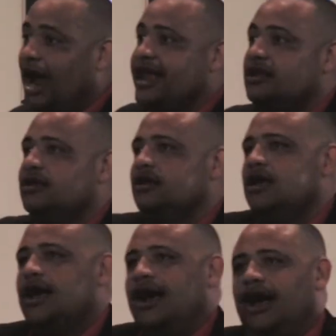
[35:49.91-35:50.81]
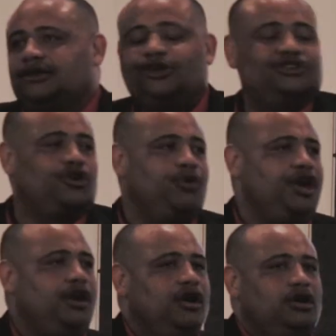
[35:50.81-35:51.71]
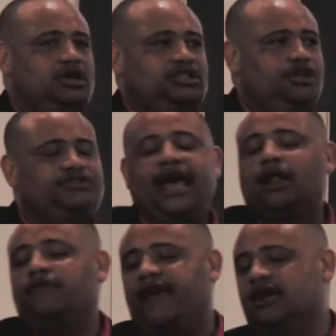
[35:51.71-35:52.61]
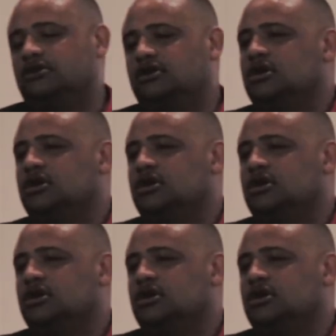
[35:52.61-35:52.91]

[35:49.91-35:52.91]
right. So his career continues to elevate.